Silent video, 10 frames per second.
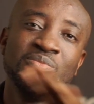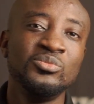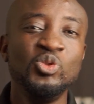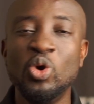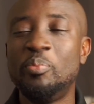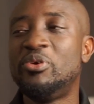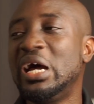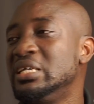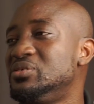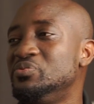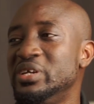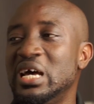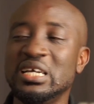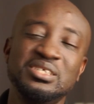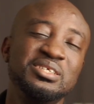No price
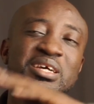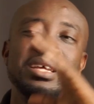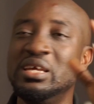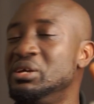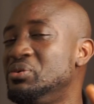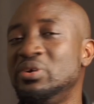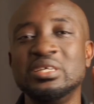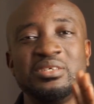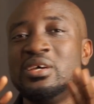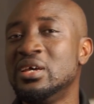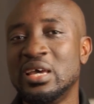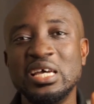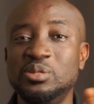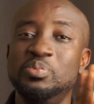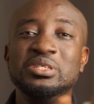reduction, increase.
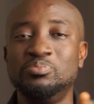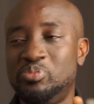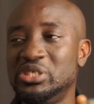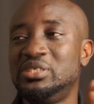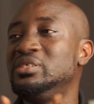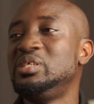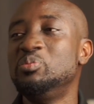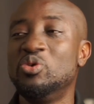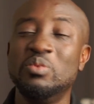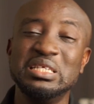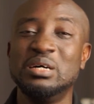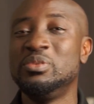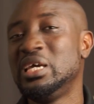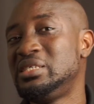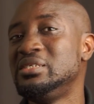It's been pretty stable, but I'm
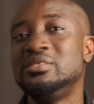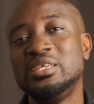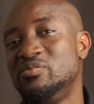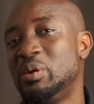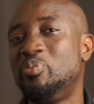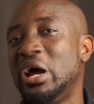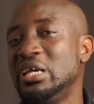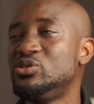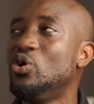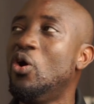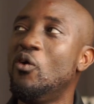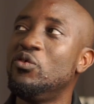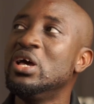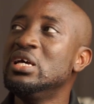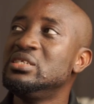guessing if the price of
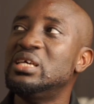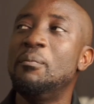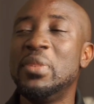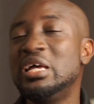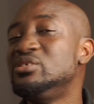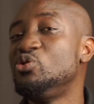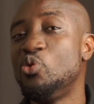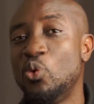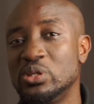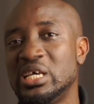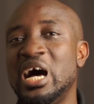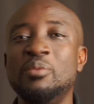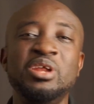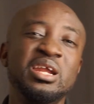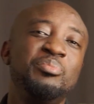cement goes up,
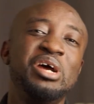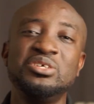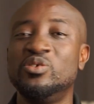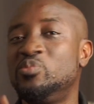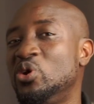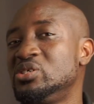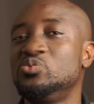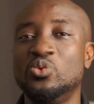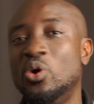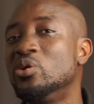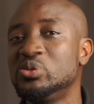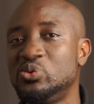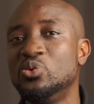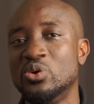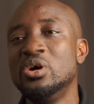then the price of blocks will
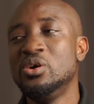also